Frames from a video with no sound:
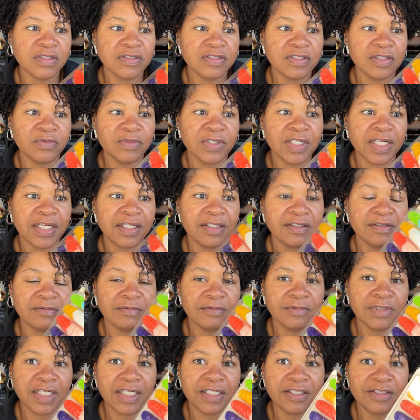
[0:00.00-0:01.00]
So when I
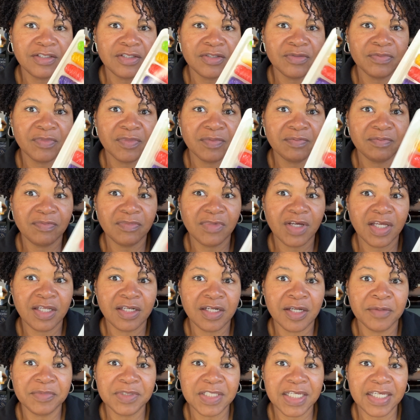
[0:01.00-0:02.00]
do an
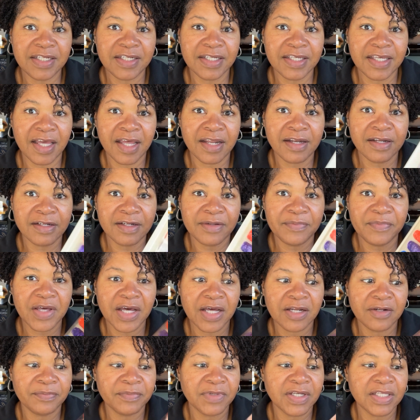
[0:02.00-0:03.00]
update again in
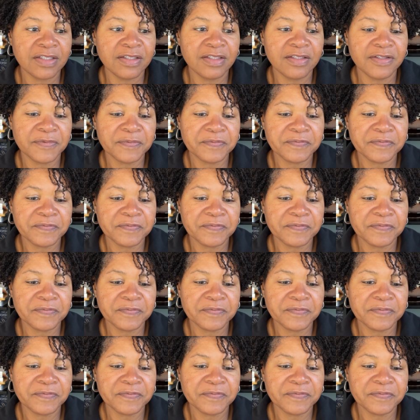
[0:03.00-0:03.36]
about a month,